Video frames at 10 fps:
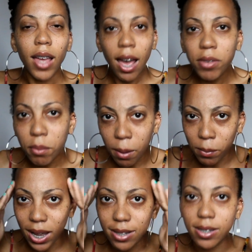having my
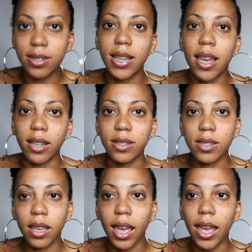mind intact
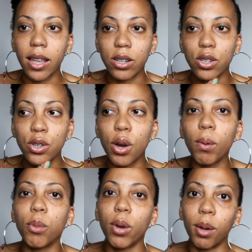and
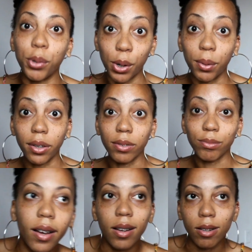knowing where I'm going.
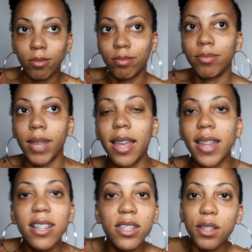Um,
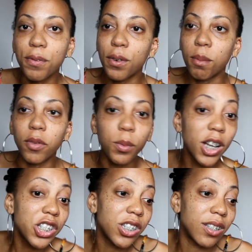and that's in the form of
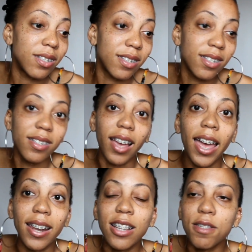questions.
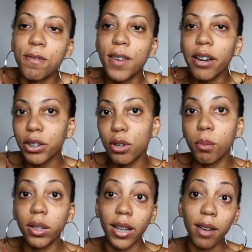And it's very
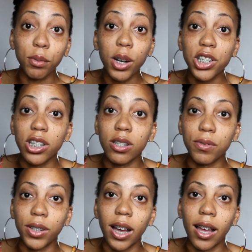normal to have
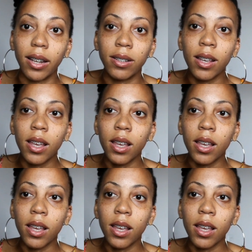questions for God